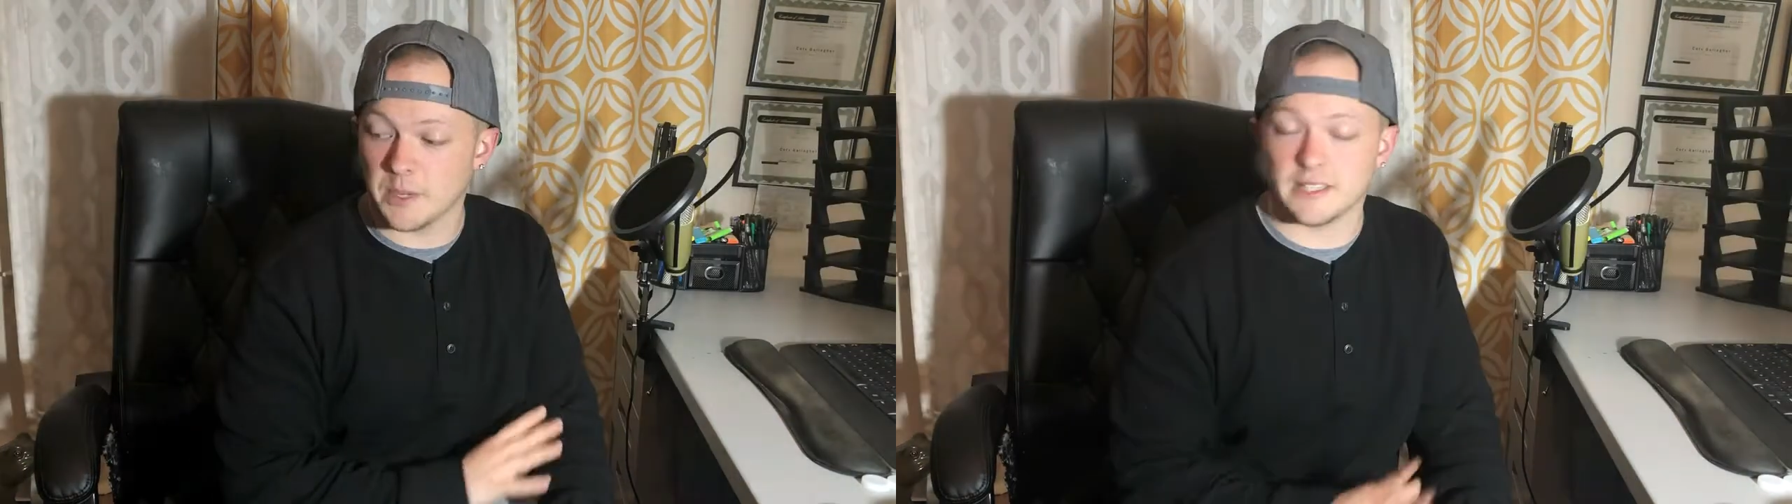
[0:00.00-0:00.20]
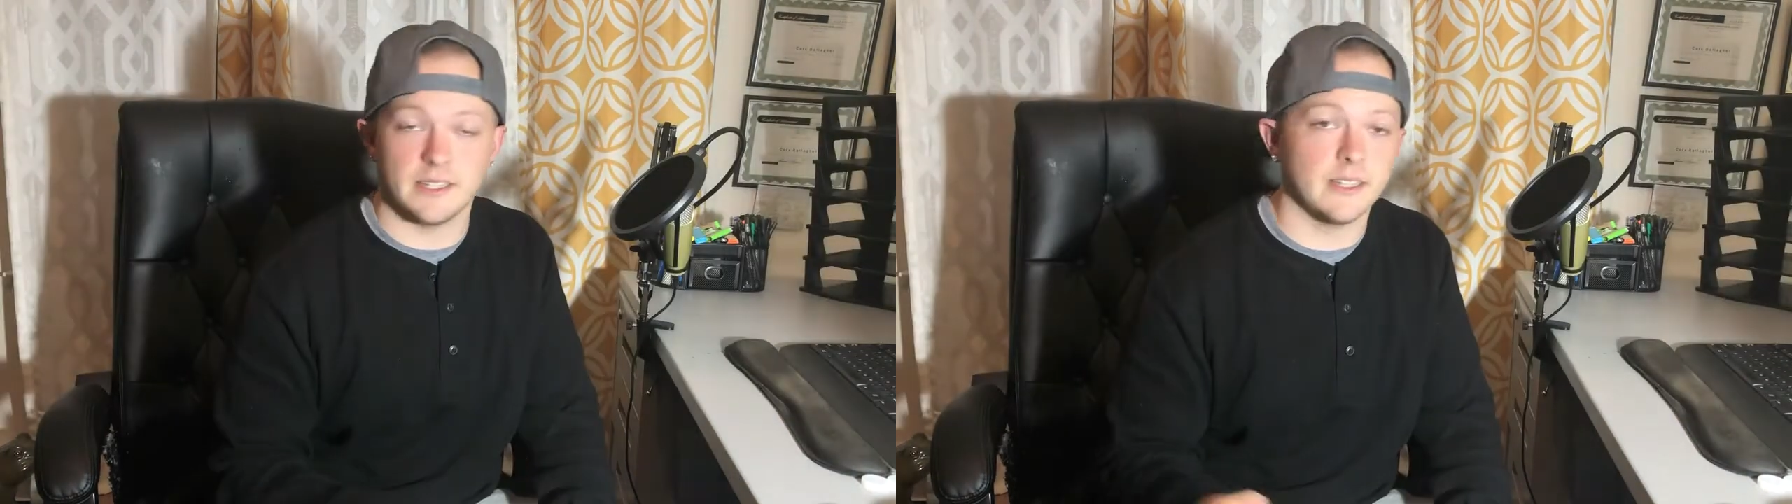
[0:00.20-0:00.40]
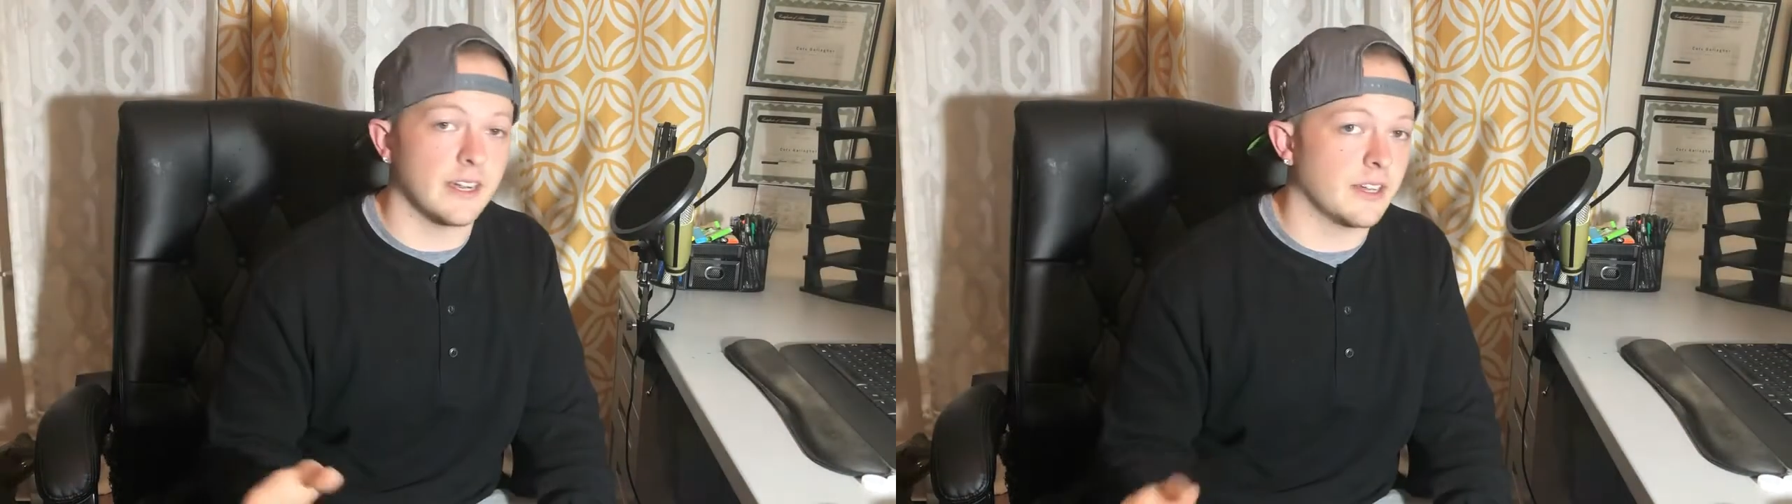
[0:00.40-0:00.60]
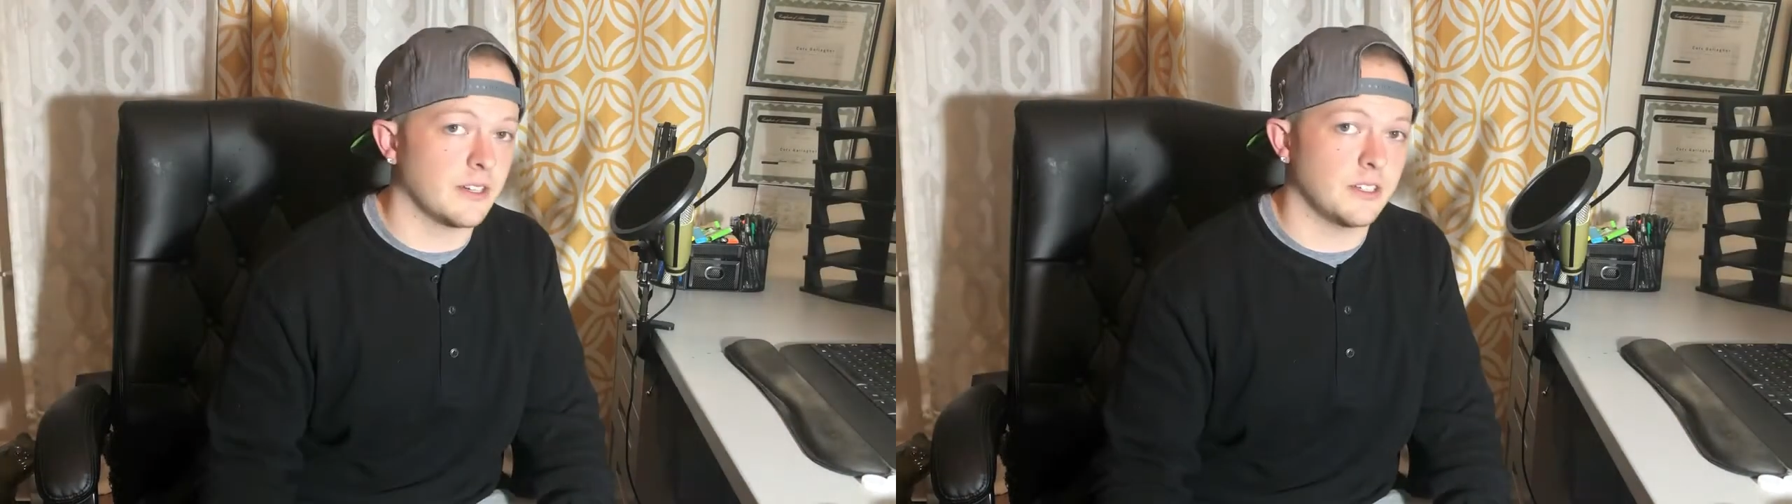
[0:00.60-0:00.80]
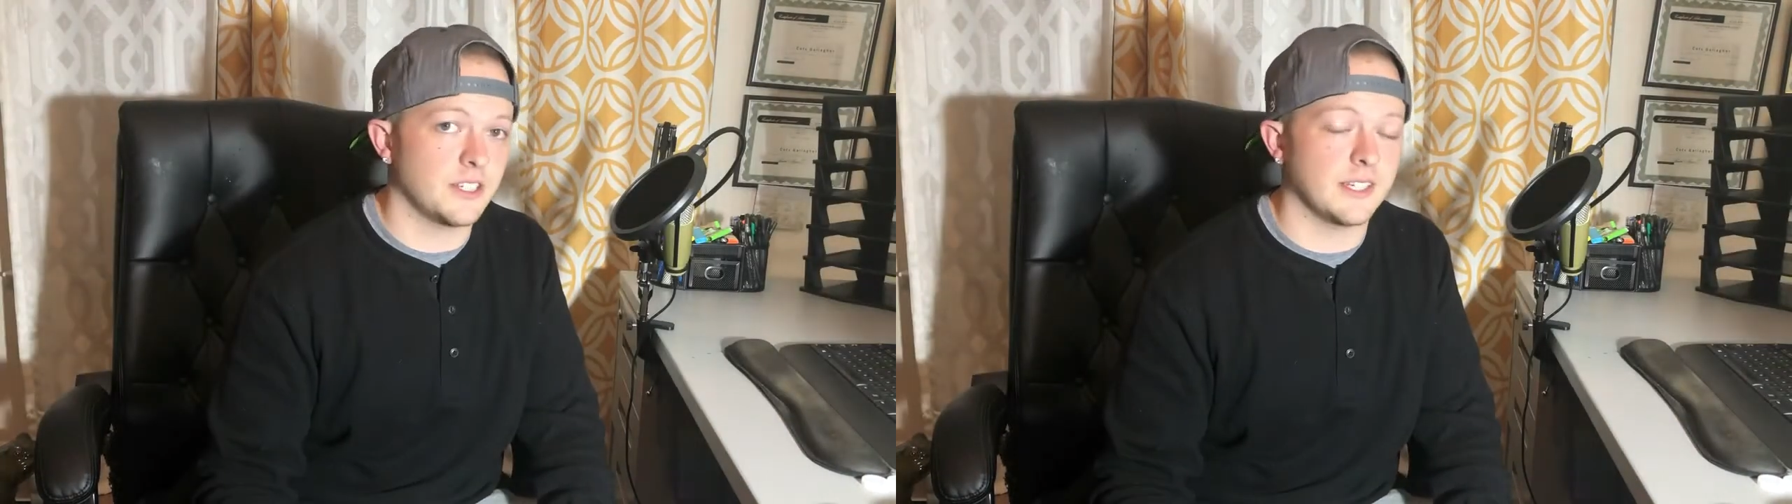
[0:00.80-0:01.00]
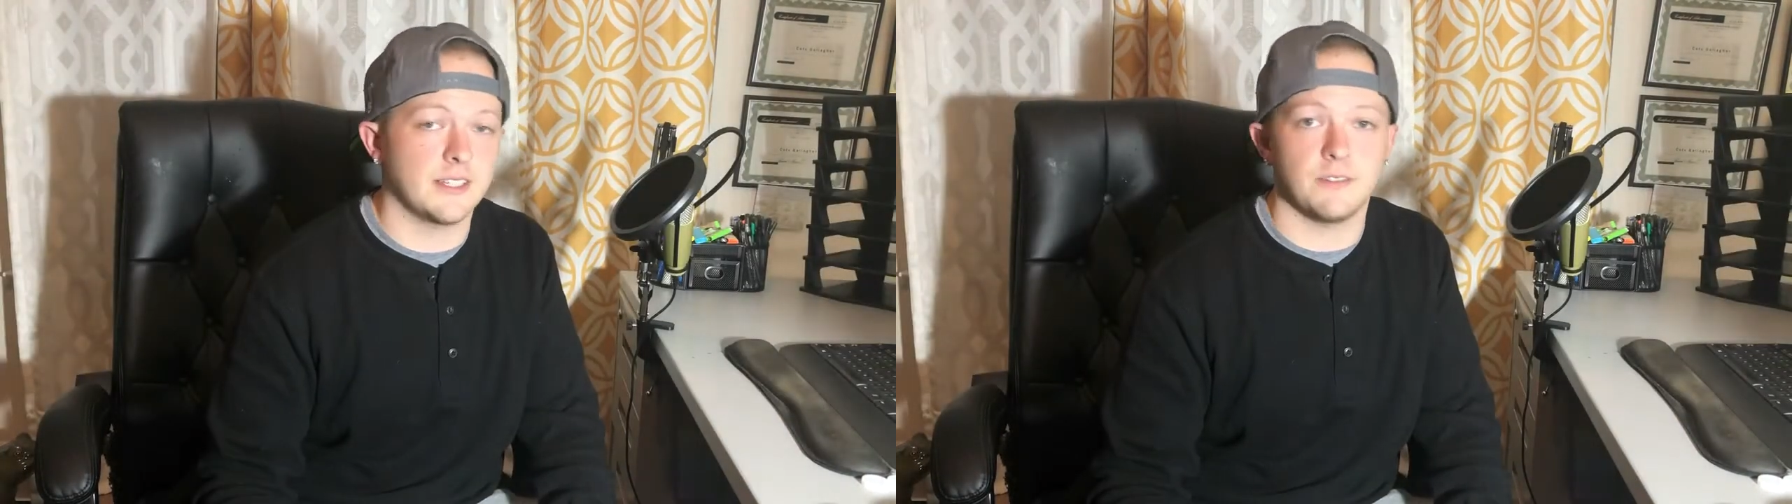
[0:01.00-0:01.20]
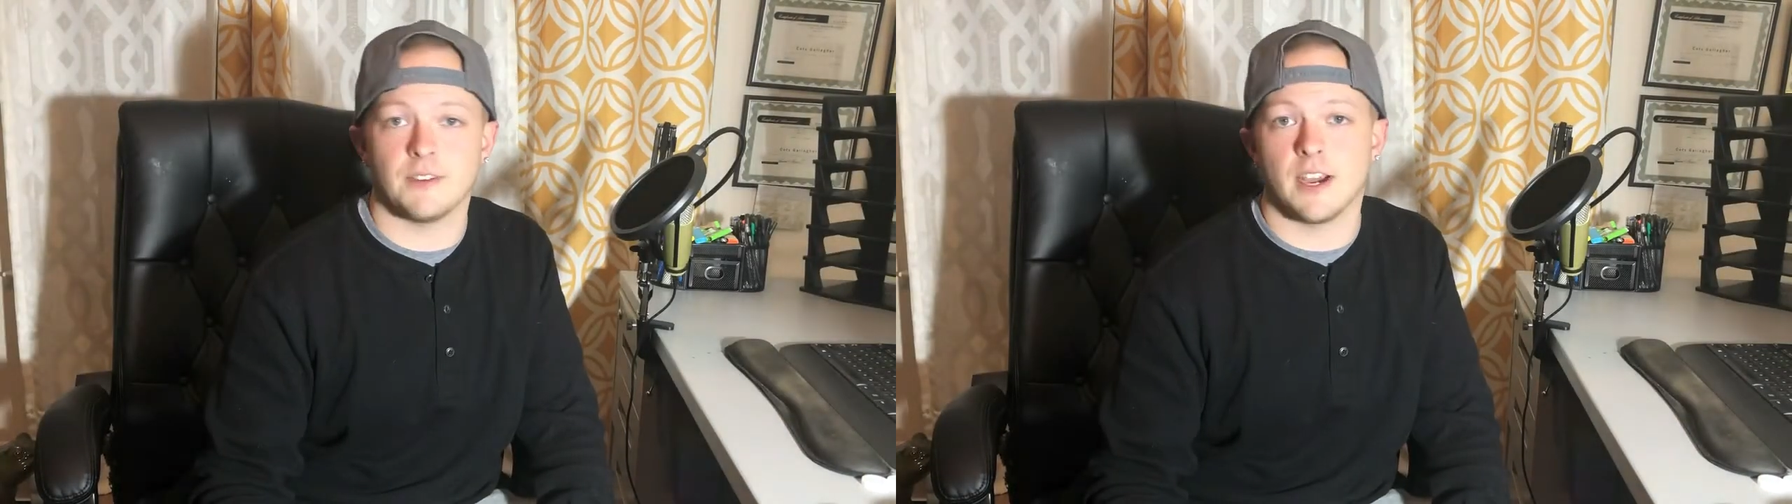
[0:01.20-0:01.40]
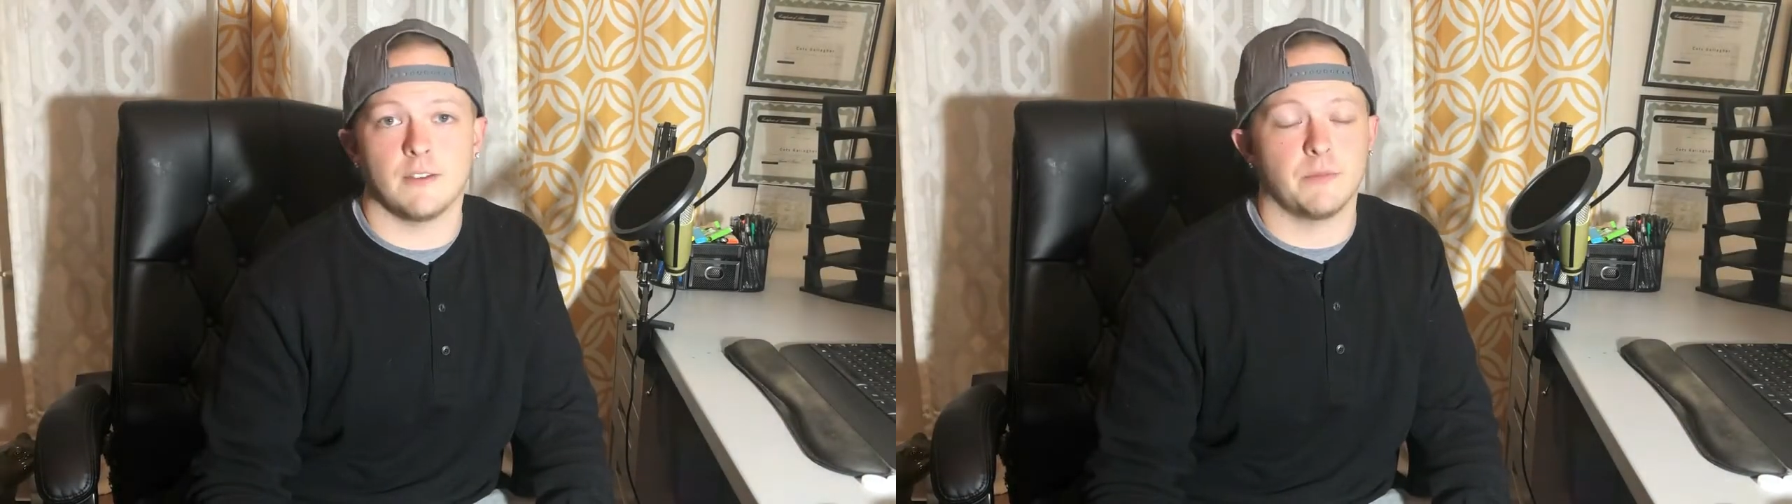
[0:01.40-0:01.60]
expected
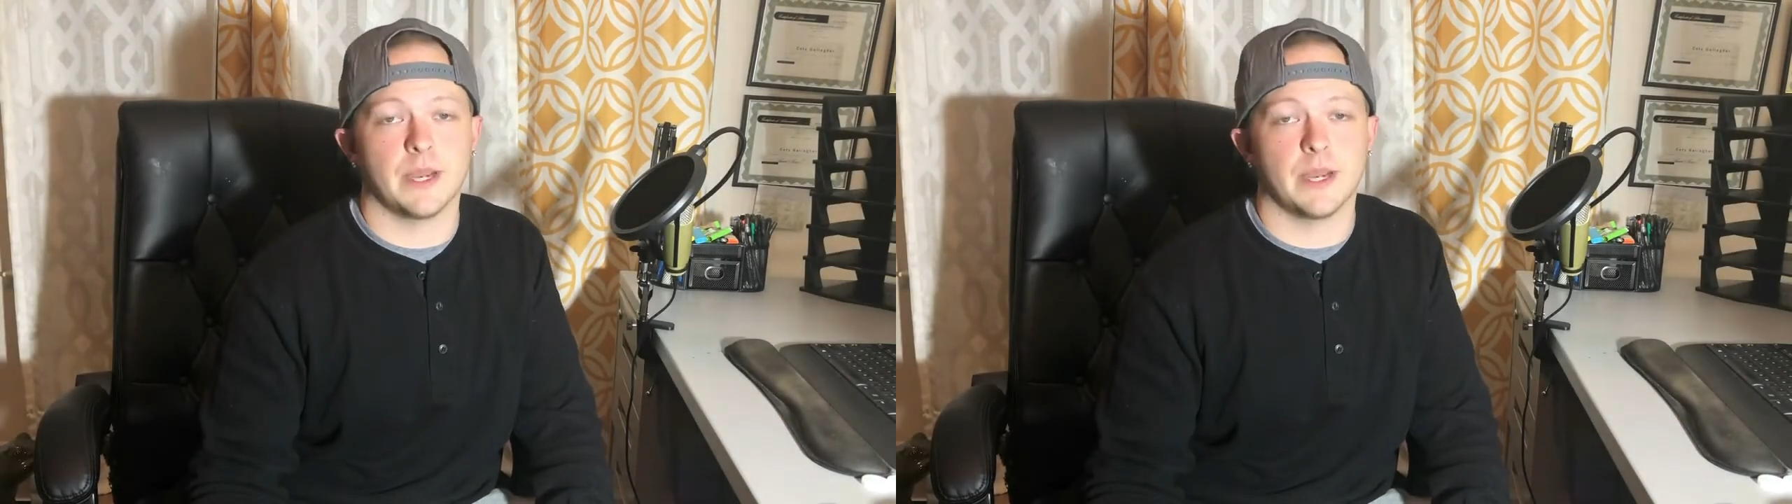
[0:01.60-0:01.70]
$165,000